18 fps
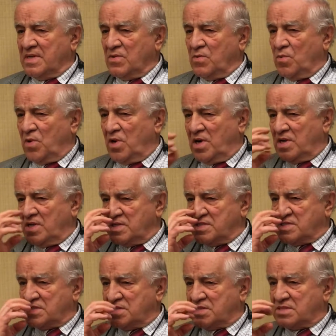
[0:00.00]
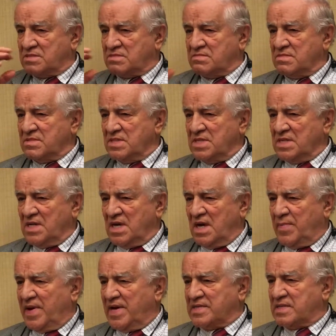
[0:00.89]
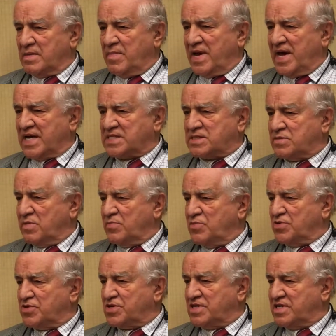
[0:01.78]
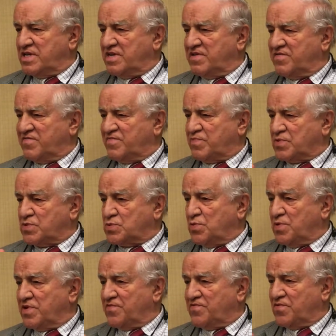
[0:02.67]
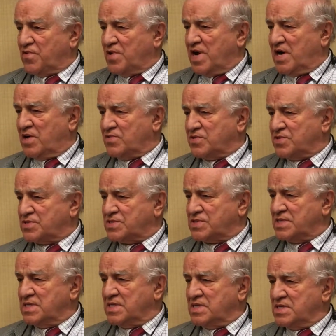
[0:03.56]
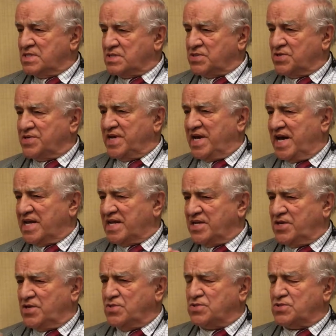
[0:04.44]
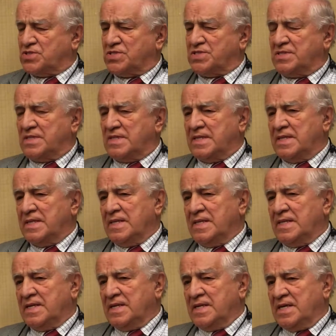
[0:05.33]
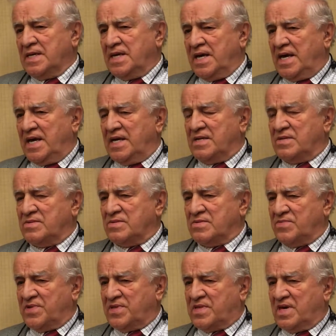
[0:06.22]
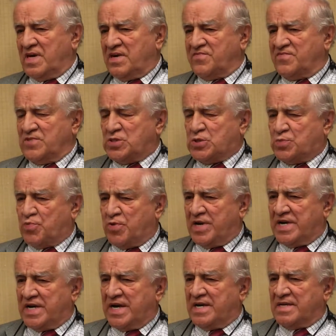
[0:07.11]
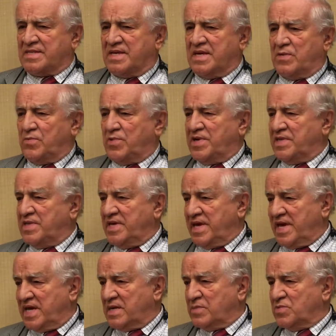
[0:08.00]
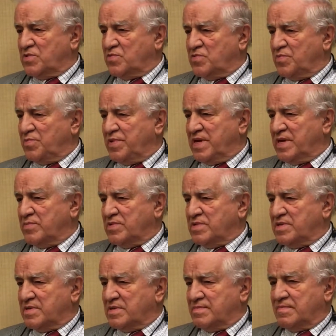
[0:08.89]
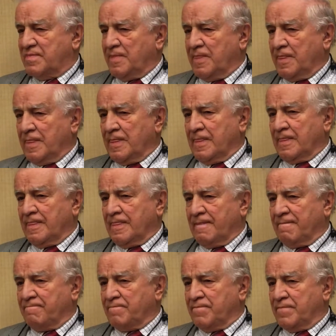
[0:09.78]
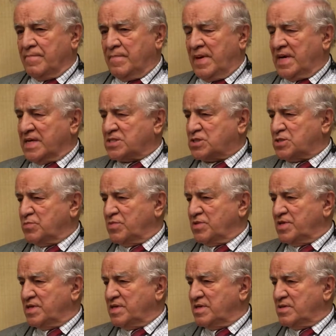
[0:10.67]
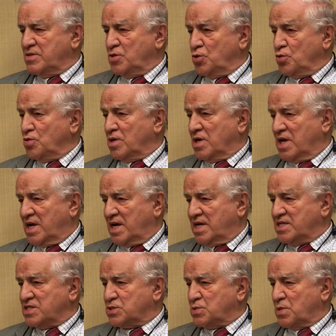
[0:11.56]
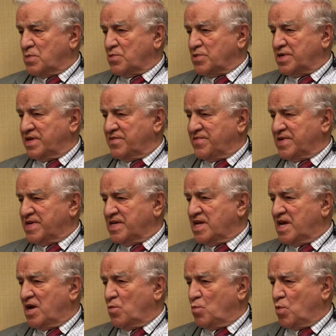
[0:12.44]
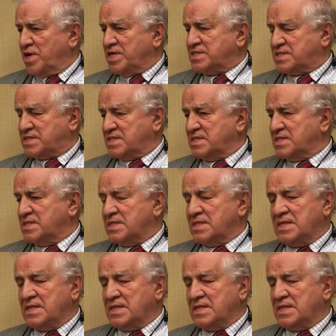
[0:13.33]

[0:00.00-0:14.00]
was about the maximum you could give per 24 hours, so you had to use it. And we thought if we spread it out that way, the animal would be able to maximally utilize what we're giving and not waste it.